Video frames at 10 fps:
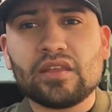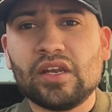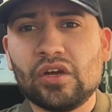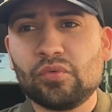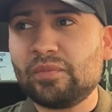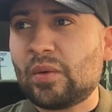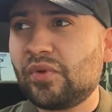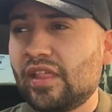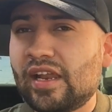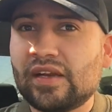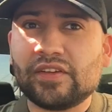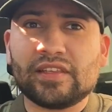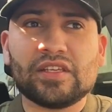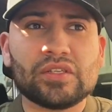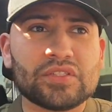You know, remember that
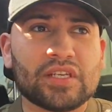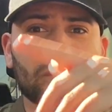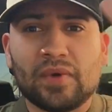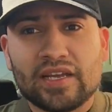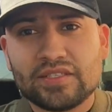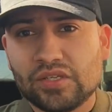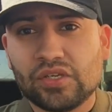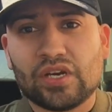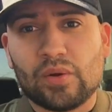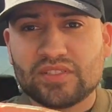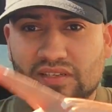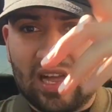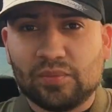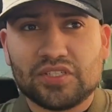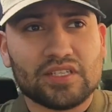everything you set your mind to, you could always
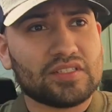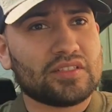accomplish it.